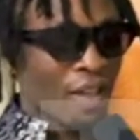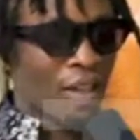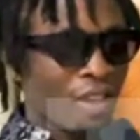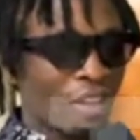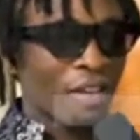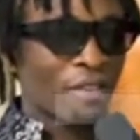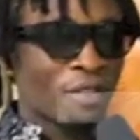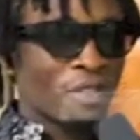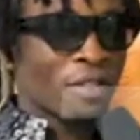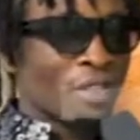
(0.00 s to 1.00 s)

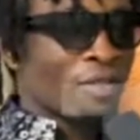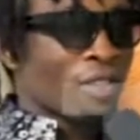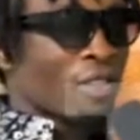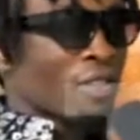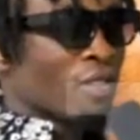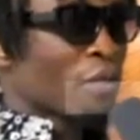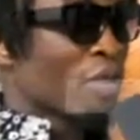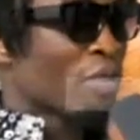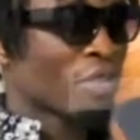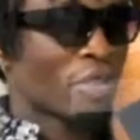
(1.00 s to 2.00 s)
First advice is
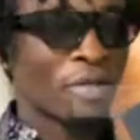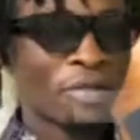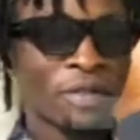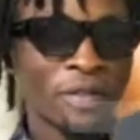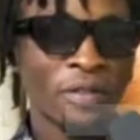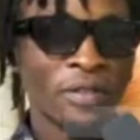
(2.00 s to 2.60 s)
be yourself.